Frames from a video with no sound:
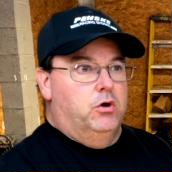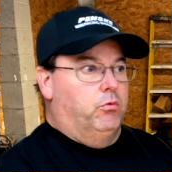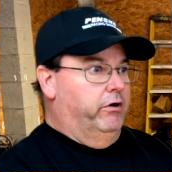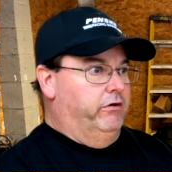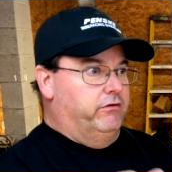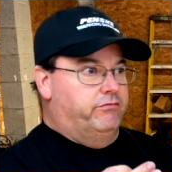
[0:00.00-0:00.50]

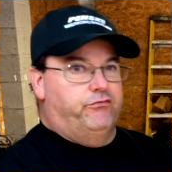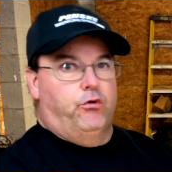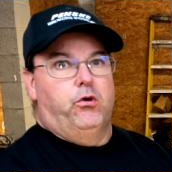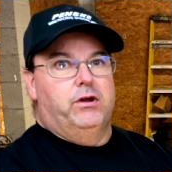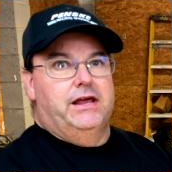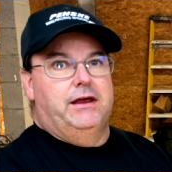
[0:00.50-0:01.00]
where the
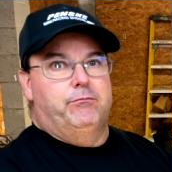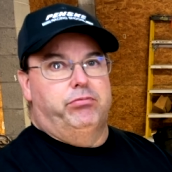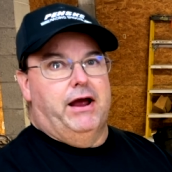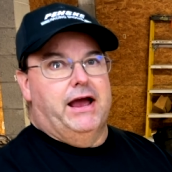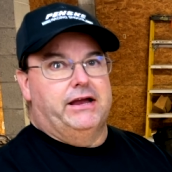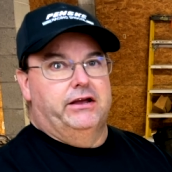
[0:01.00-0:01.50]
four link
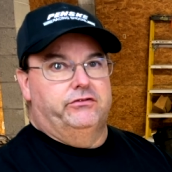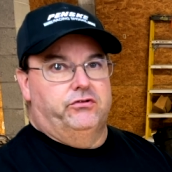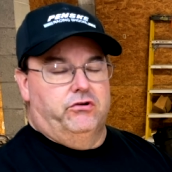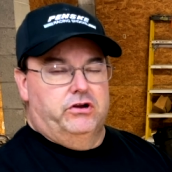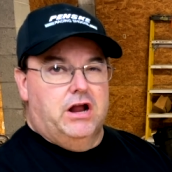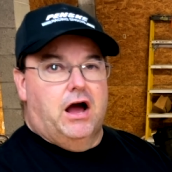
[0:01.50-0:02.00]
brackets
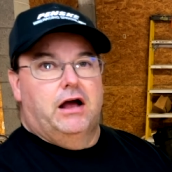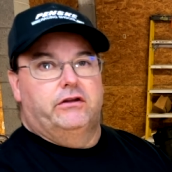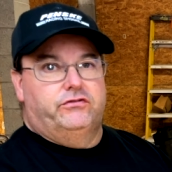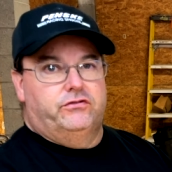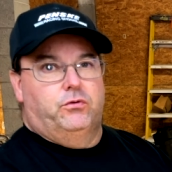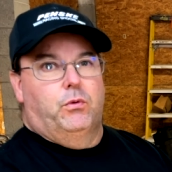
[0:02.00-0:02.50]
are not
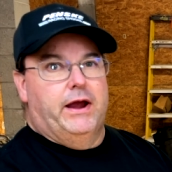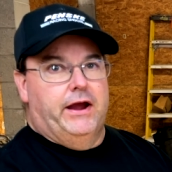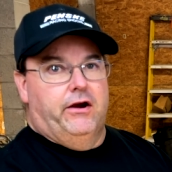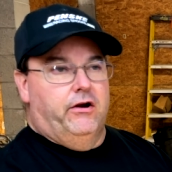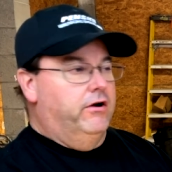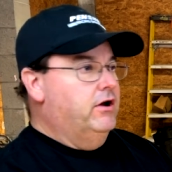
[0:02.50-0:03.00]

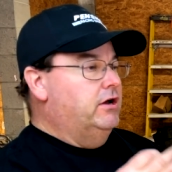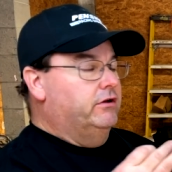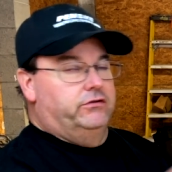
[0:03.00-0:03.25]
square